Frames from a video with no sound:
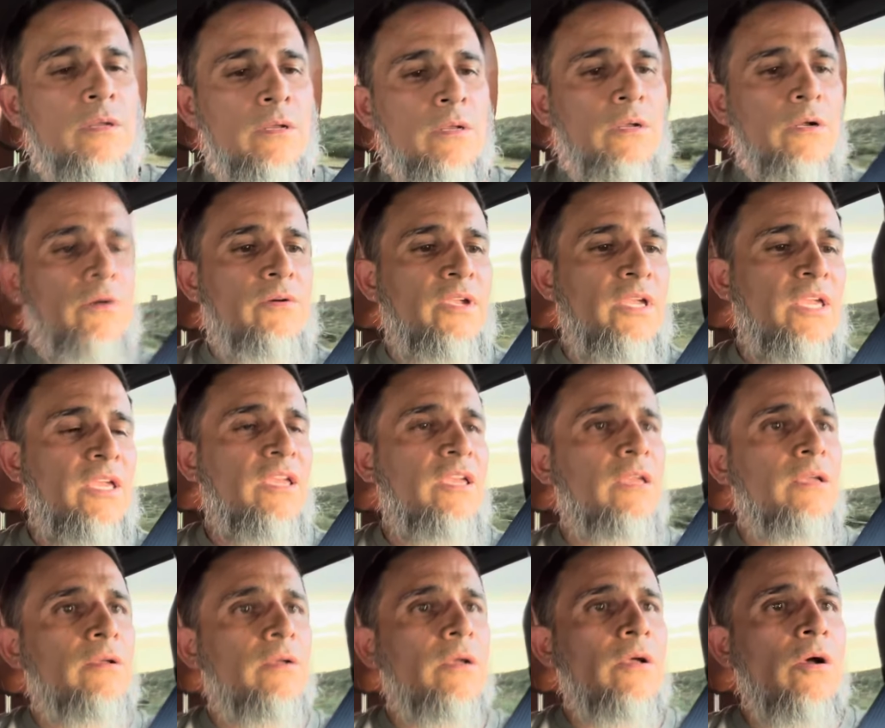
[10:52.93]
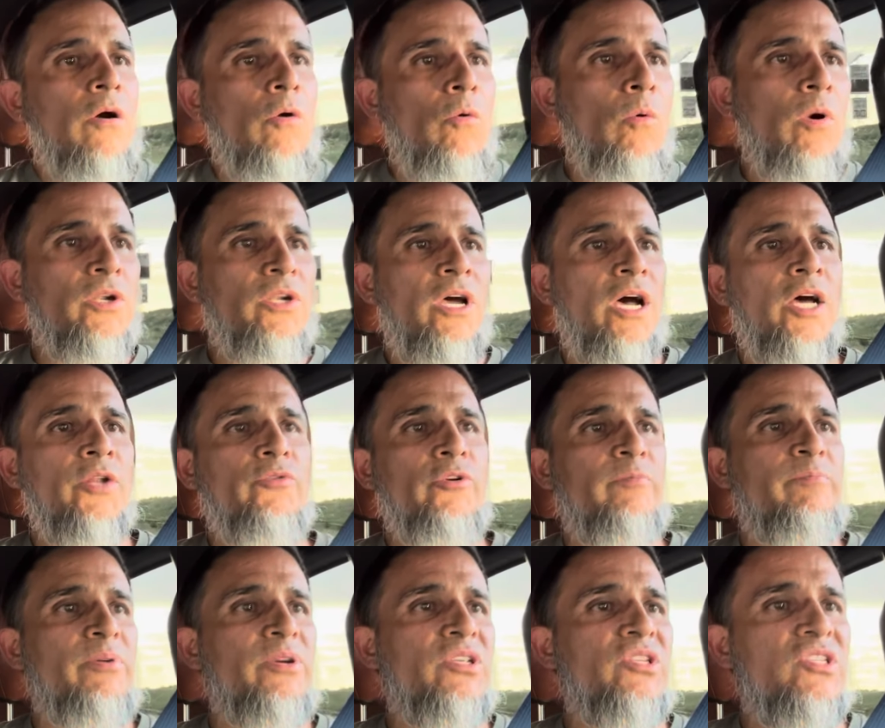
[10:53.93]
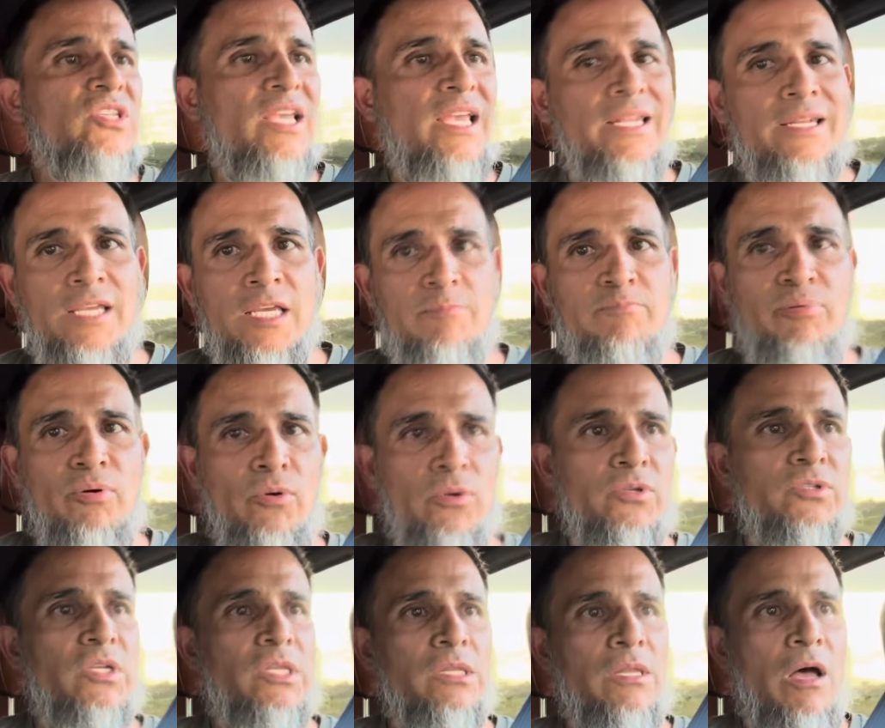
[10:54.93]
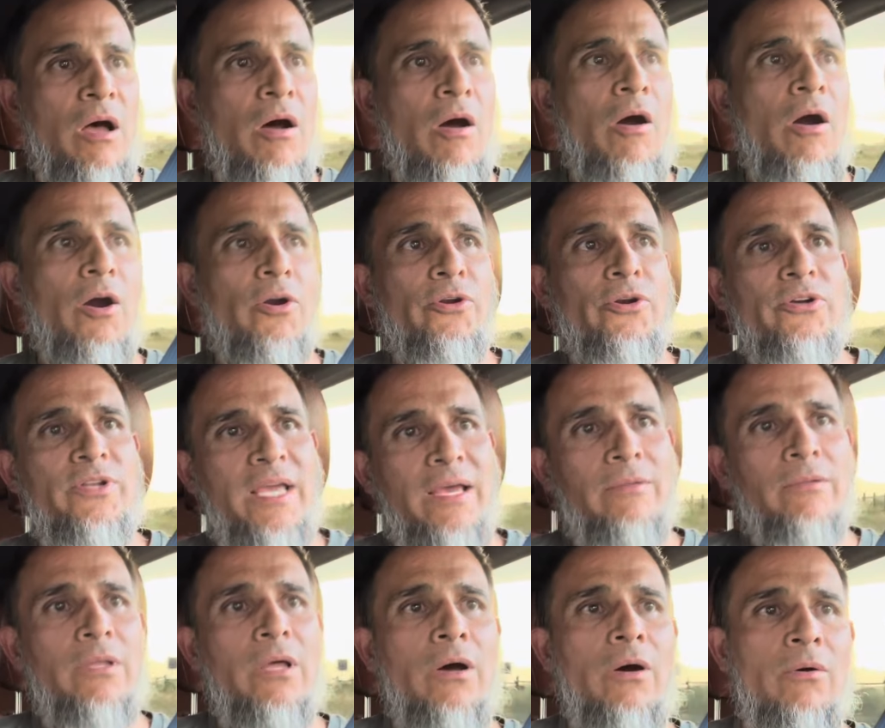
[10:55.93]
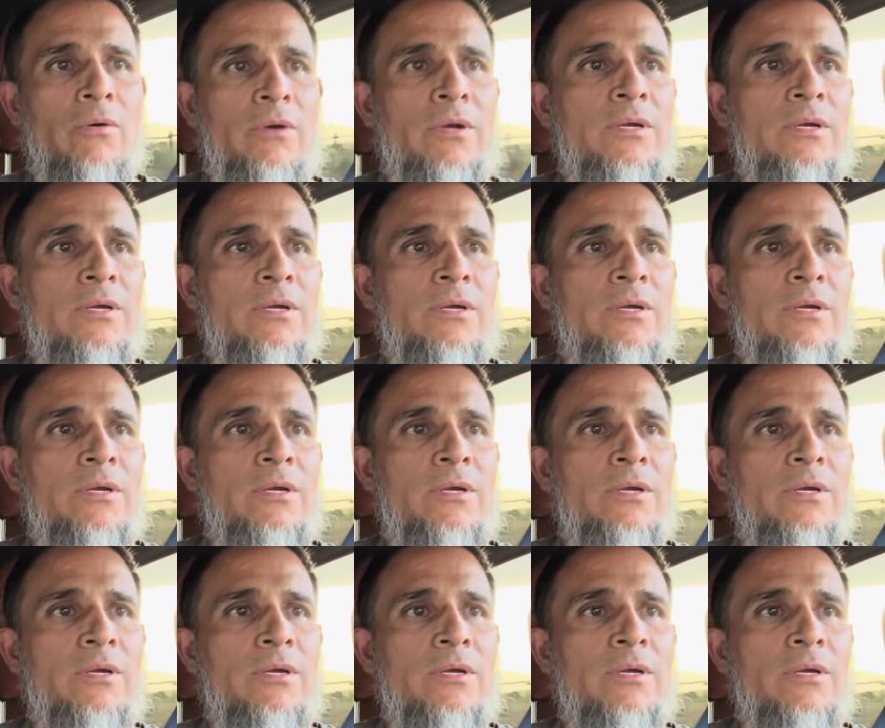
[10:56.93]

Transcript: Okay, 100% it pulls a lot harder down low.